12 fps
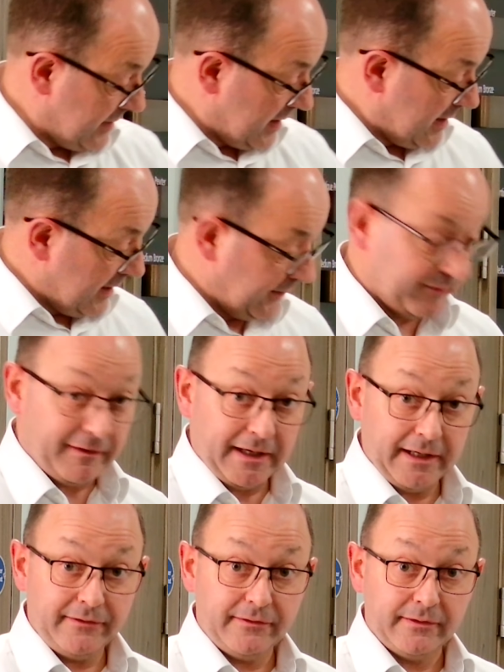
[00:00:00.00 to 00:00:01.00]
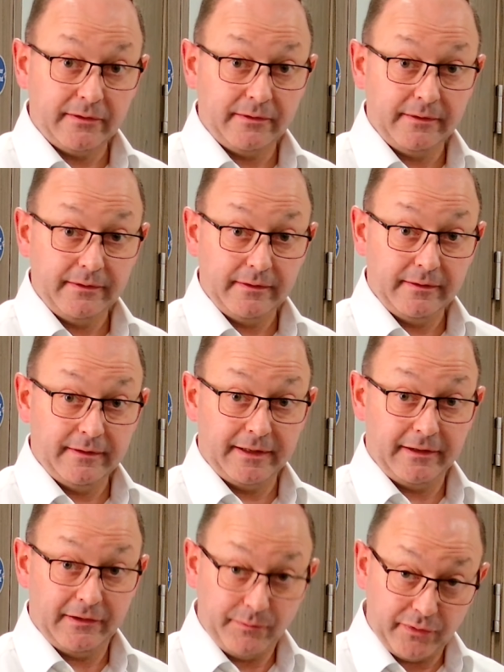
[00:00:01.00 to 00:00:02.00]
it's vital that
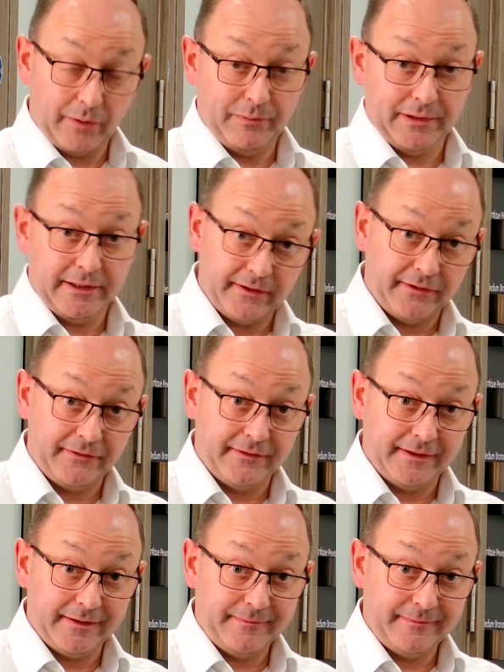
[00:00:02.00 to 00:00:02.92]
it's properly adjusted.